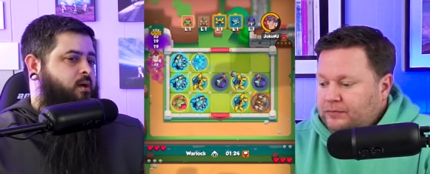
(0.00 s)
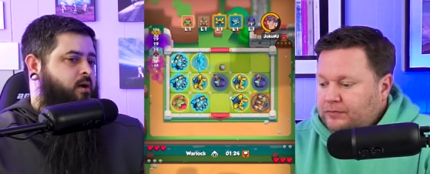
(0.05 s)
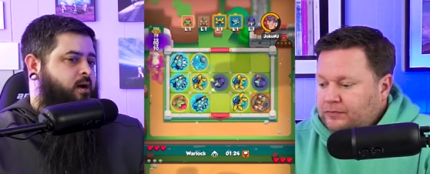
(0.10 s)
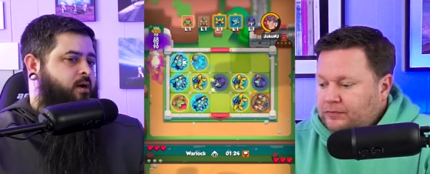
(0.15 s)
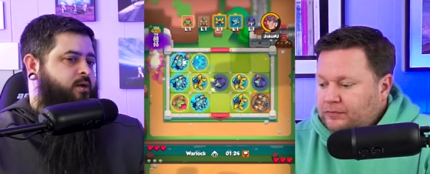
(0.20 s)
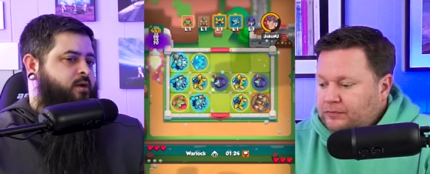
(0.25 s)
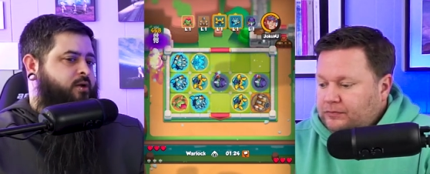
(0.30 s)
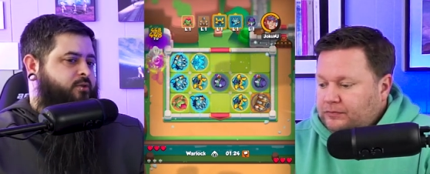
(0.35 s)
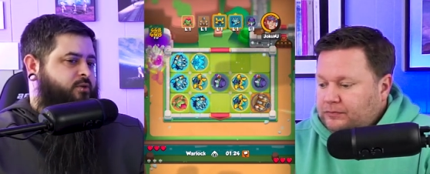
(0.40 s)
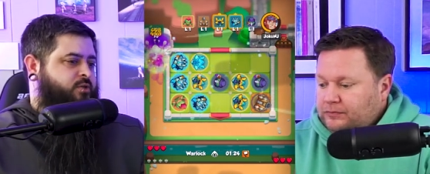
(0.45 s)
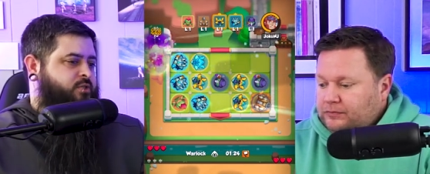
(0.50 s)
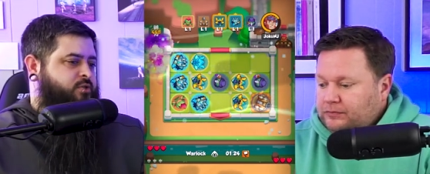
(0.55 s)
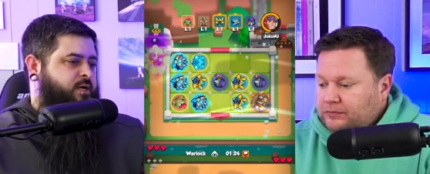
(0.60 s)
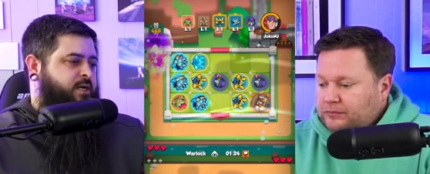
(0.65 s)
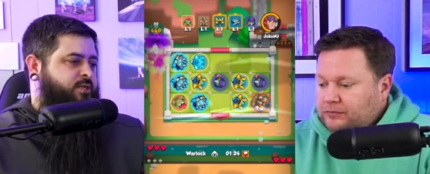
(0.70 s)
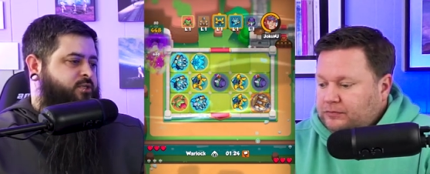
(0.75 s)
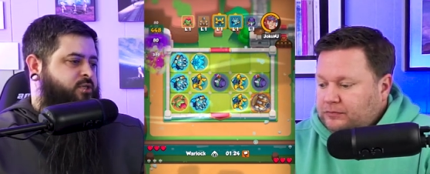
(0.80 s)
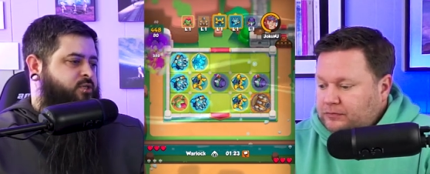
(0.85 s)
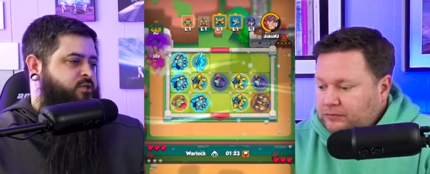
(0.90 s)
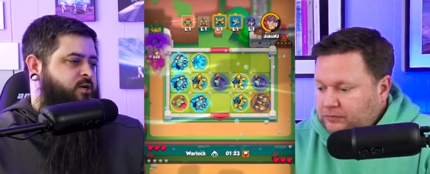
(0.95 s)
Speaker 1: another
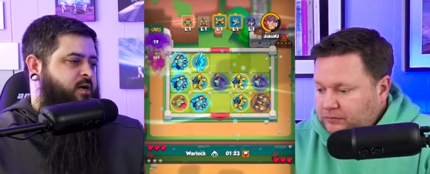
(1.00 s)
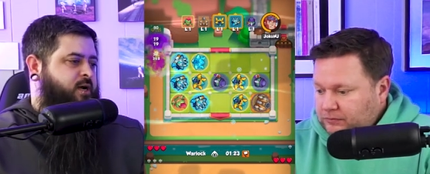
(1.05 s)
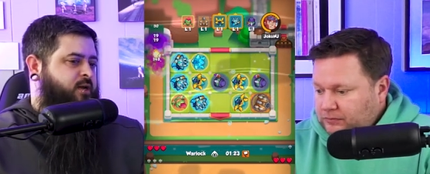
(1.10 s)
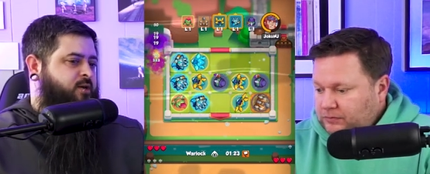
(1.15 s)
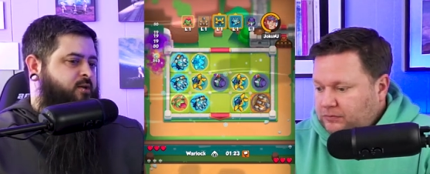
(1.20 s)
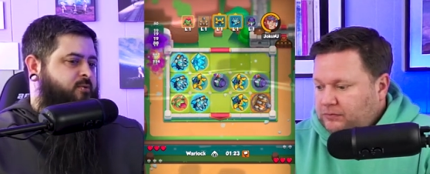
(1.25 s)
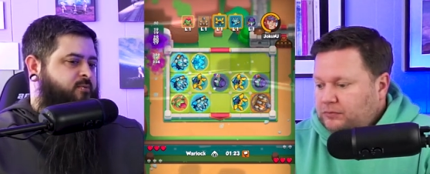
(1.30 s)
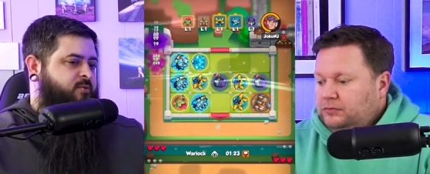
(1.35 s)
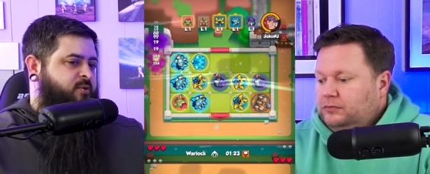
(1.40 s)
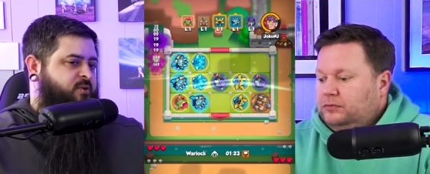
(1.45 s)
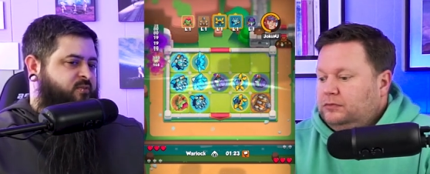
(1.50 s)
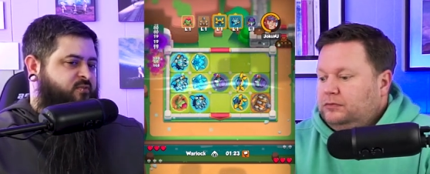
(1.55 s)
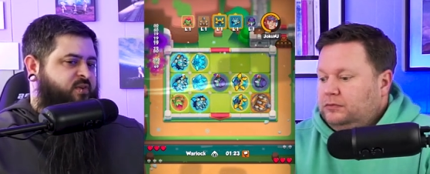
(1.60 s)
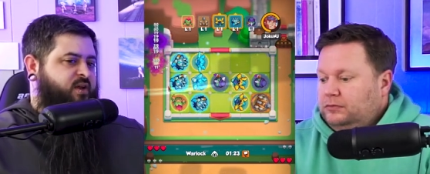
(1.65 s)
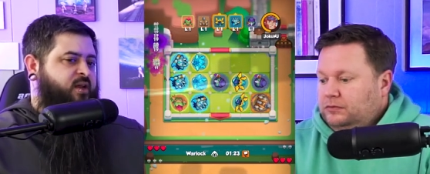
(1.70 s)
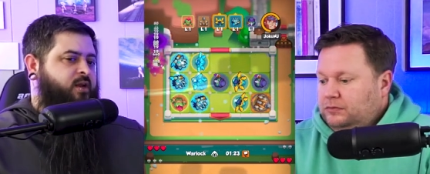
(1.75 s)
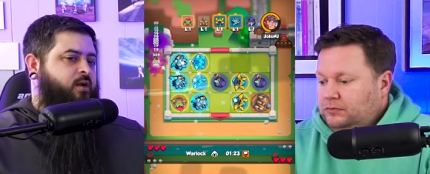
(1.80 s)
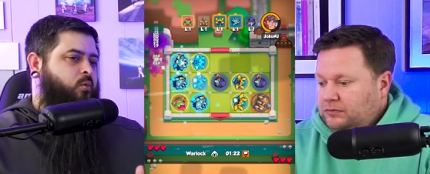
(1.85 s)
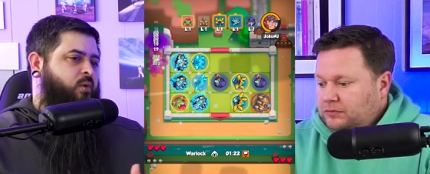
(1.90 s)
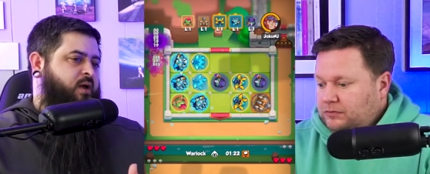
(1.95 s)
stranger trying to
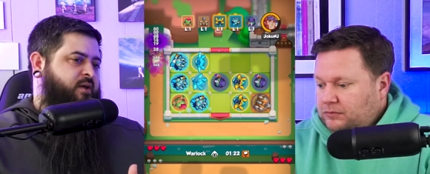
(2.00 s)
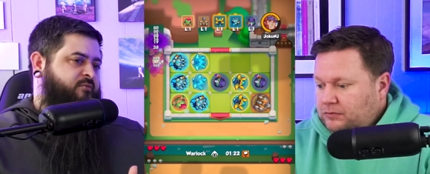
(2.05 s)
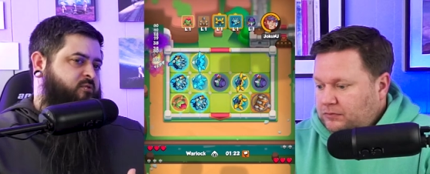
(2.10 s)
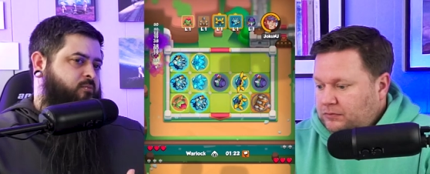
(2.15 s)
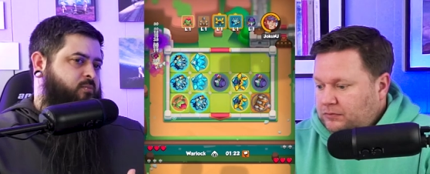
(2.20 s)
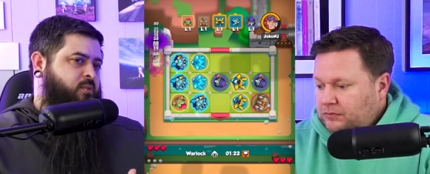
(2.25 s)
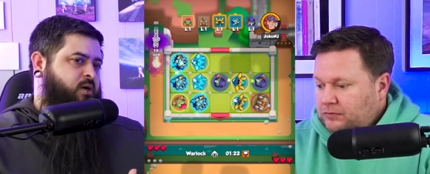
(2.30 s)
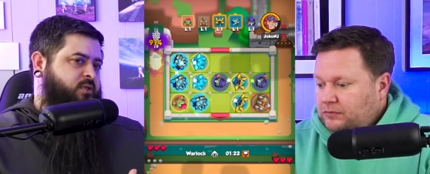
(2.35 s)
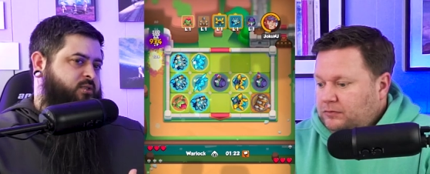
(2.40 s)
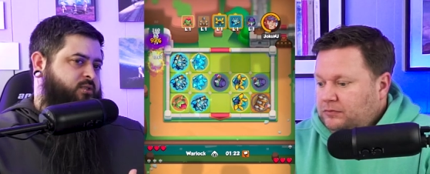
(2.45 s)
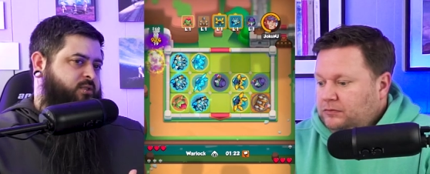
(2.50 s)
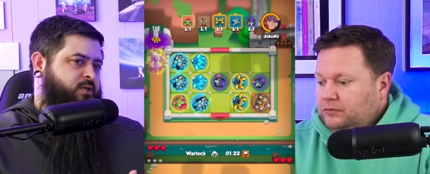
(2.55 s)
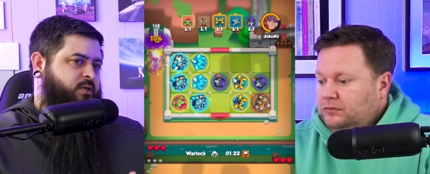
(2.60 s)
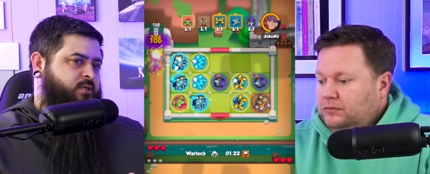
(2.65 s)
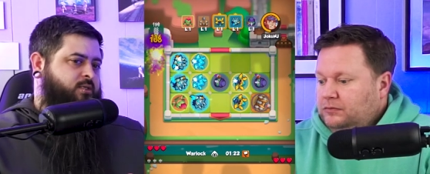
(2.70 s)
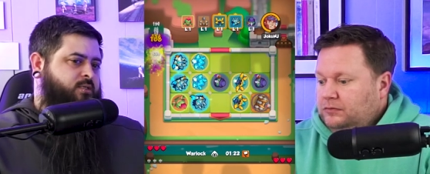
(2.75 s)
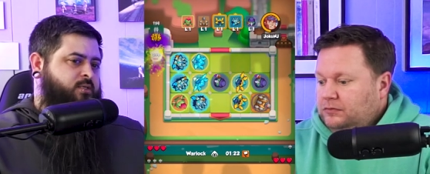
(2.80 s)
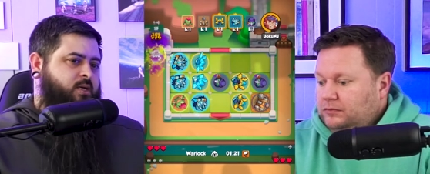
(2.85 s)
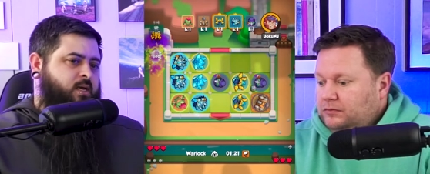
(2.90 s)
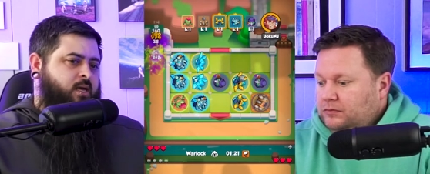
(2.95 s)
defeat a wave of
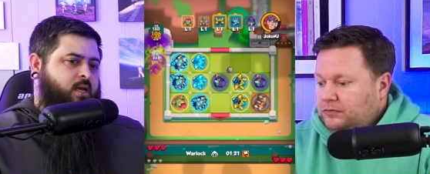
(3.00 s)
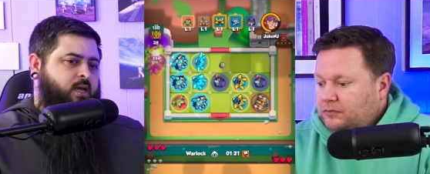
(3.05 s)
monsters.